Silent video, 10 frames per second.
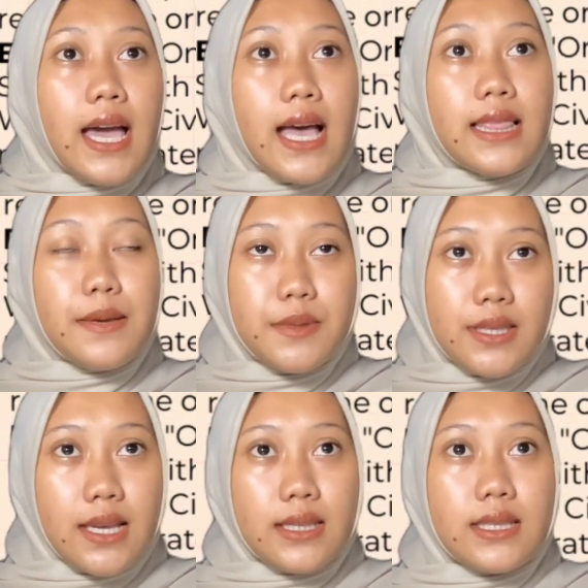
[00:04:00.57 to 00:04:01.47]

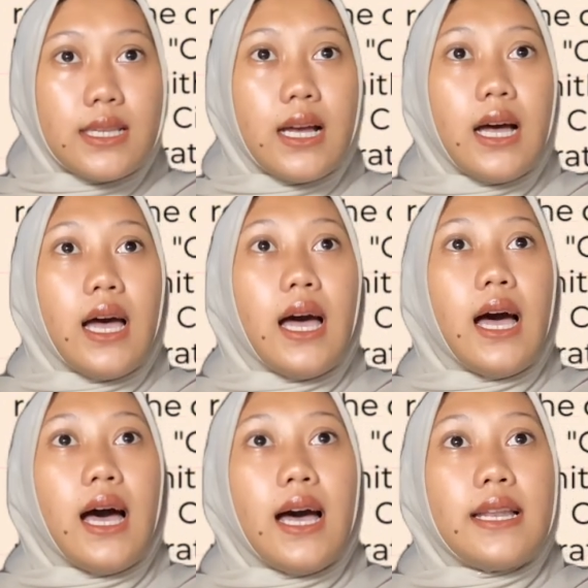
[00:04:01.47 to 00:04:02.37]
ellipsis.
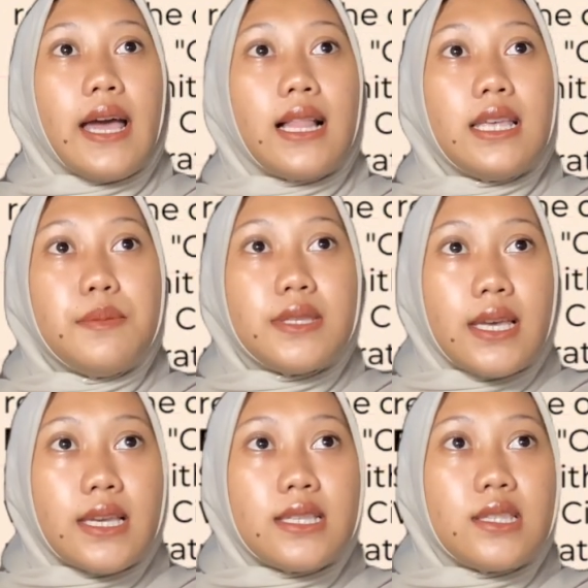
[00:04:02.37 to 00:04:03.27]
An
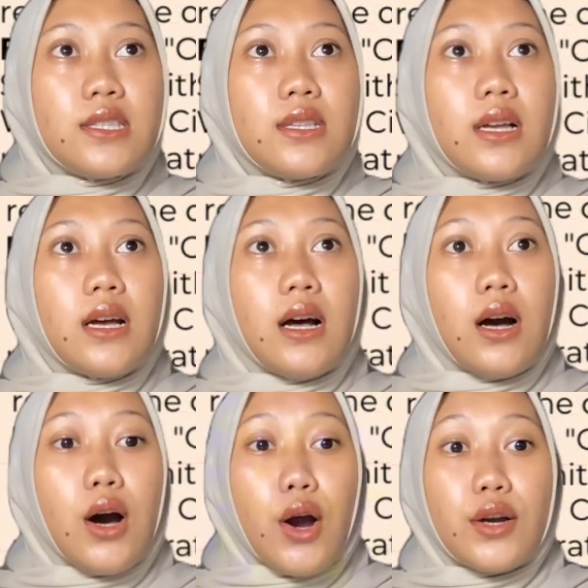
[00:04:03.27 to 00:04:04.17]
ellipsis
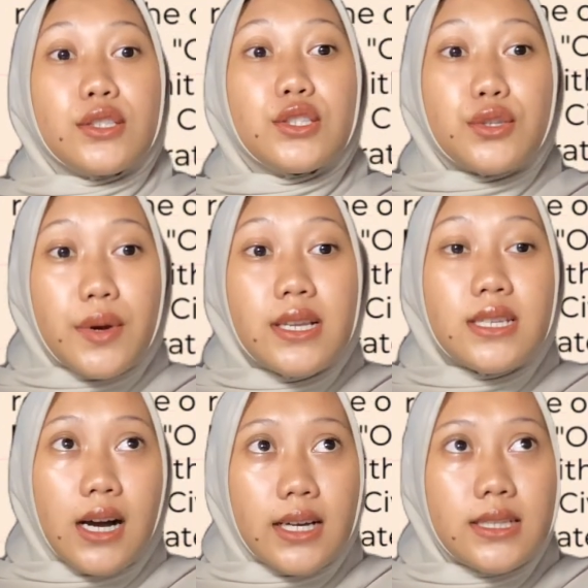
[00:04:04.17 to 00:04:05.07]
or 3
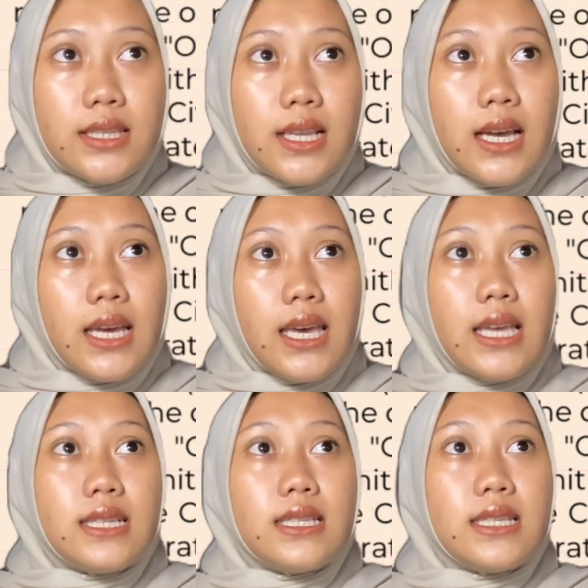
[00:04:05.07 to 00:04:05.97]
dots
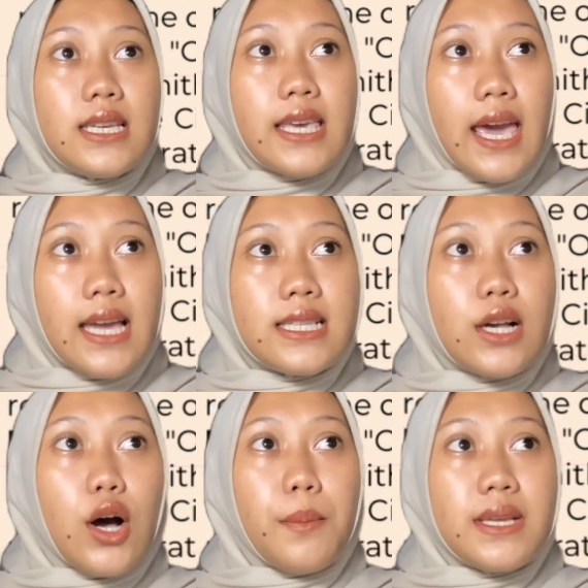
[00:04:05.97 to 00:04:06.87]
indicates
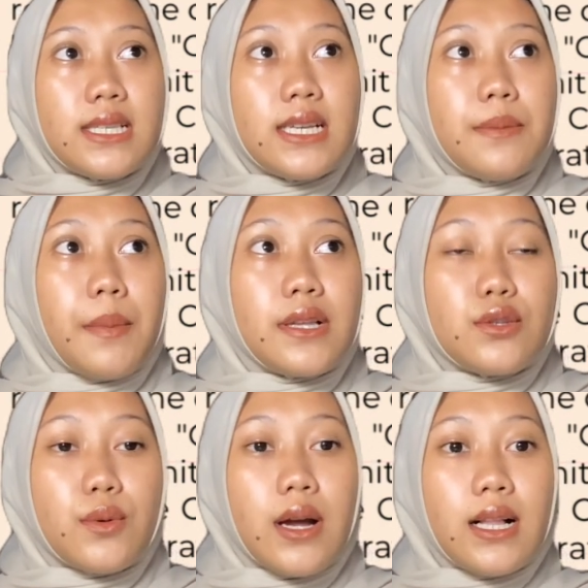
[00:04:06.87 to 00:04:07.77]
omitted
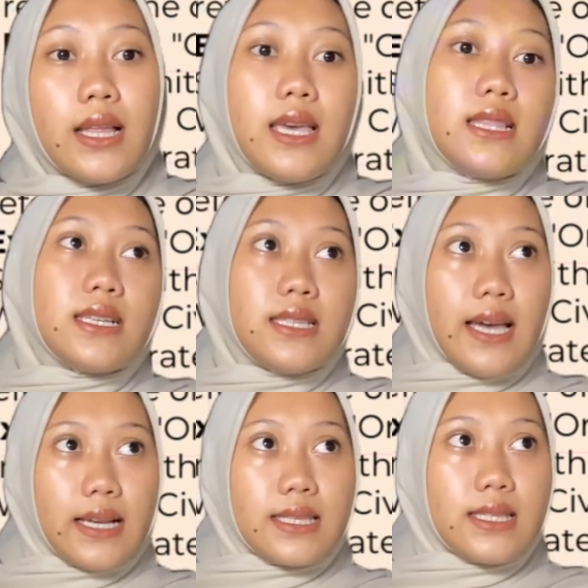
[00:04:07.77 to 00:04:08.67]
material in a
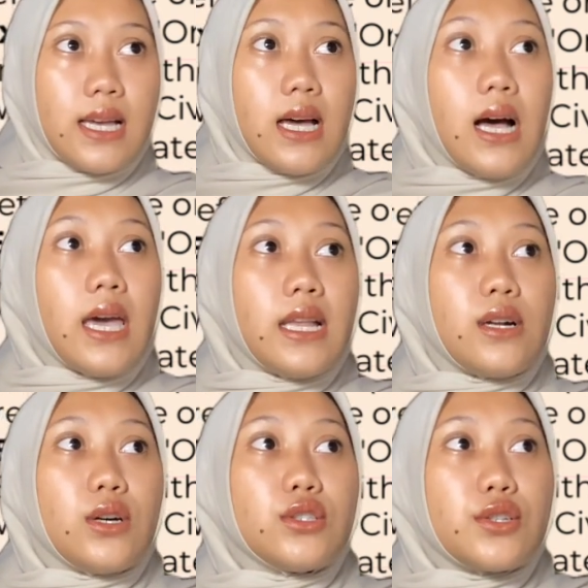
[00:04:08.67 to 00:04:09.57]
text. In
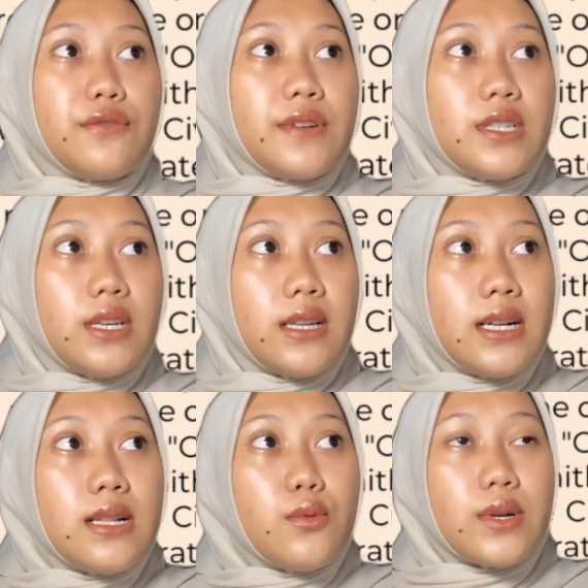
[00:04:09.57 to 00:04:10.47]

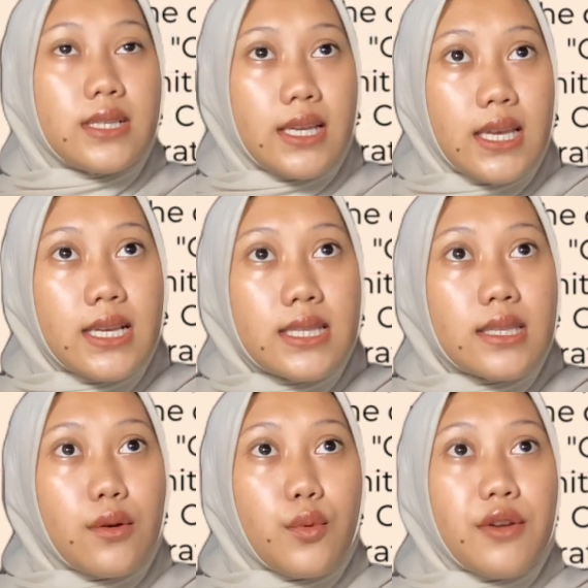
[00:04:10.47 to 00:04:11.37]
controversial writings,
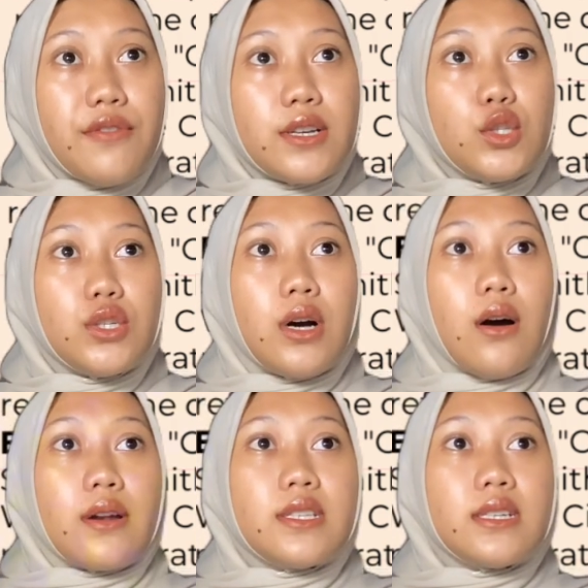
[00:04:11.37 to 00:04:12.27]
refer to the
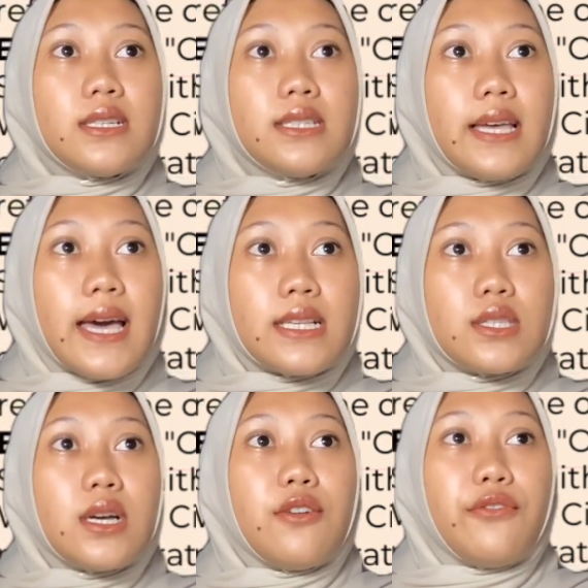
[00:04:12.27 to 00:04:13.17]
original
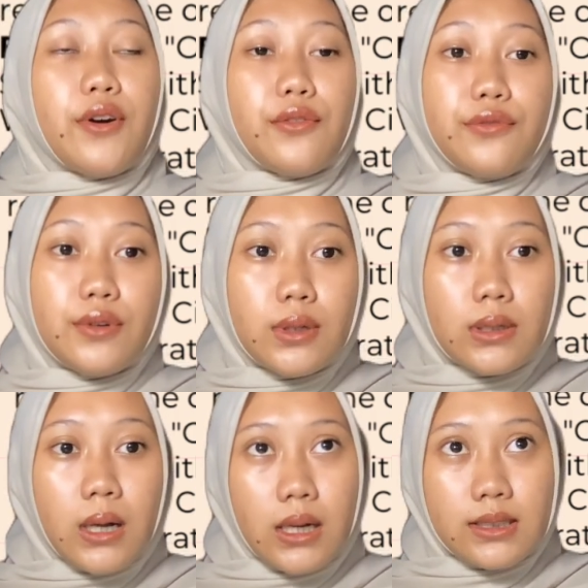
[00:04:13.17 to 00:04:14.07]
text for full
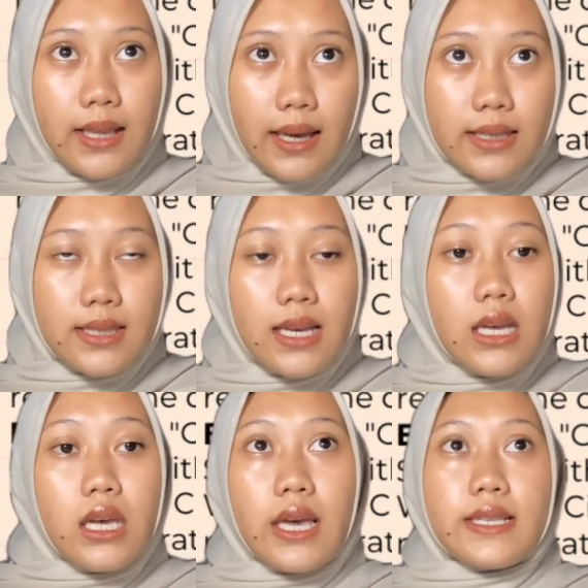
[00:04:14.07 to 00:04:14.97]
context.
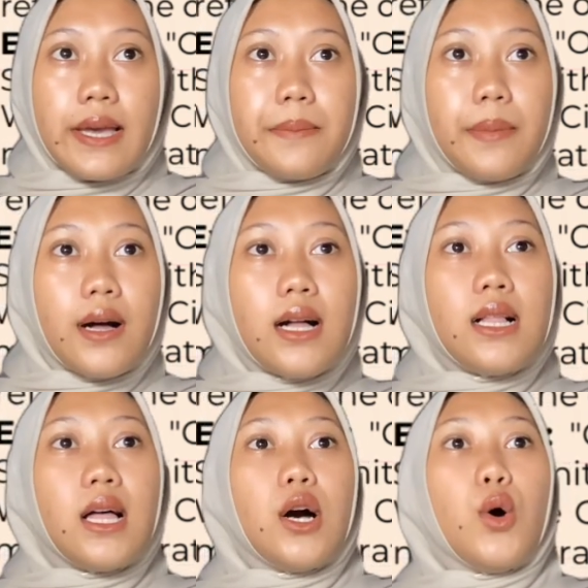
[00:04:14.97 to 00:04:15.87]
Example,
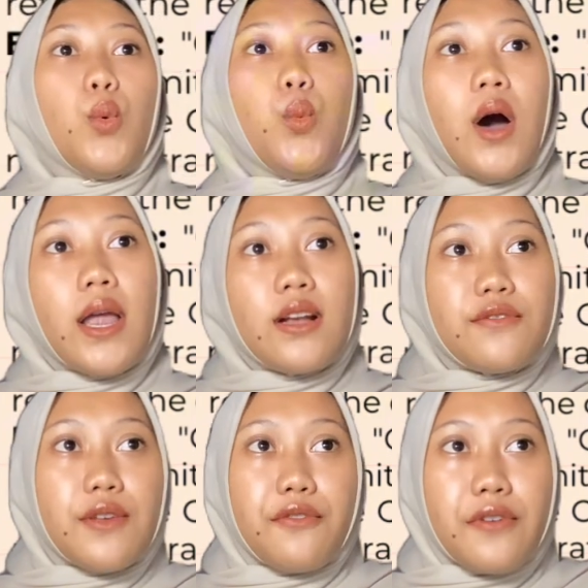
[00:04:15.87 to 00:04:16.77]
one of
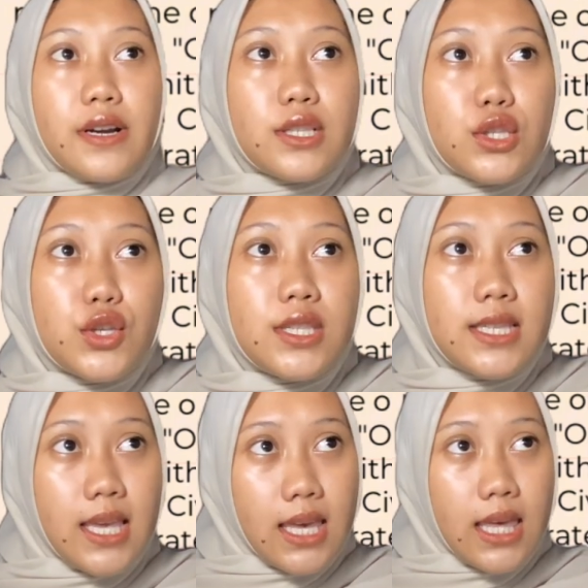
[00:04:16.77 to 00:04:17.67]
the first to
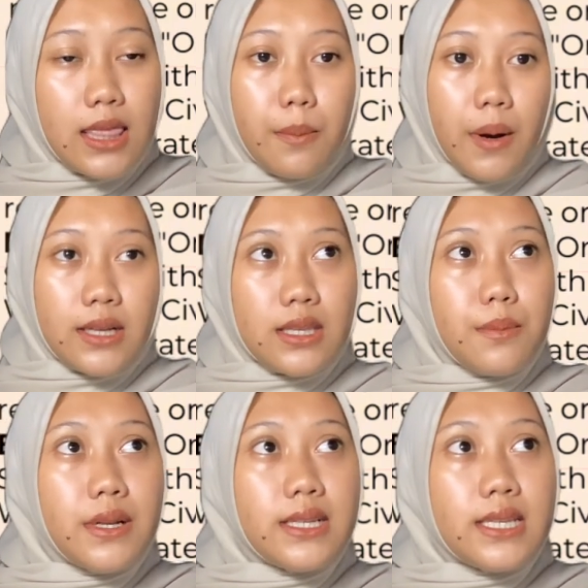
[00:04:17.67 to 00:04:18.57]
see the
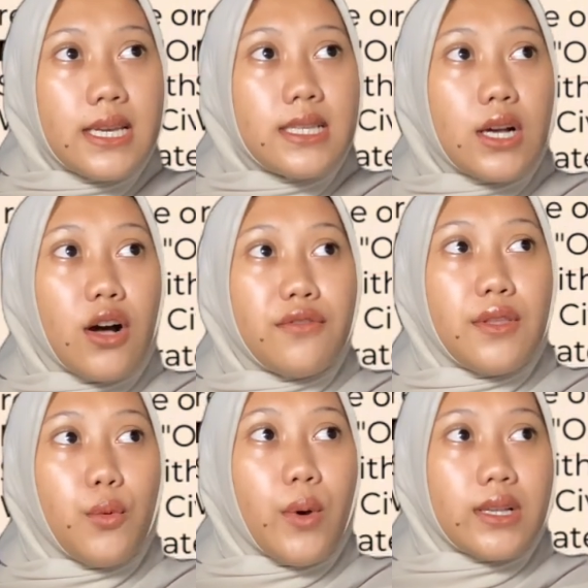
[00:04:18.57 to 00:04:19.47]
possibilities of
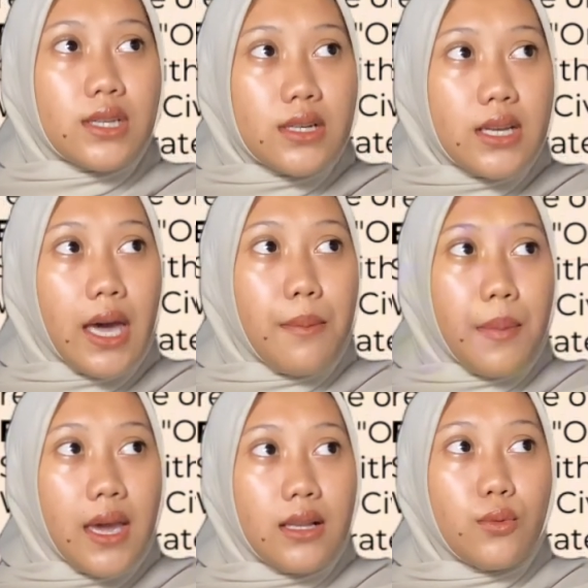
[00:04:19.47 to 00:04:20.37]
the Western
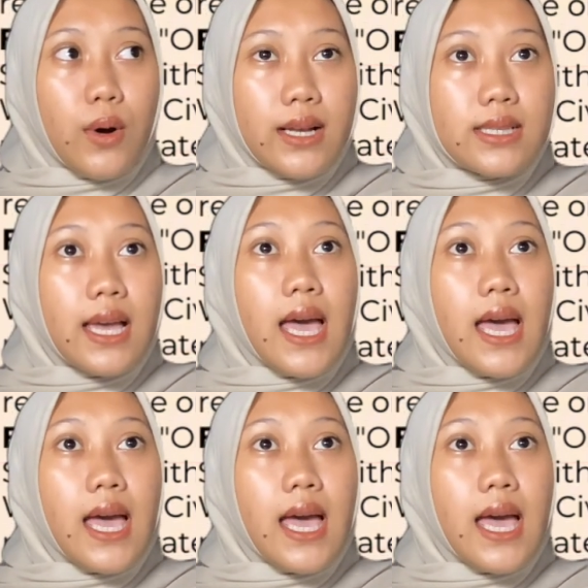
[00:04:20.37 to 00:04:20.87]
campaign was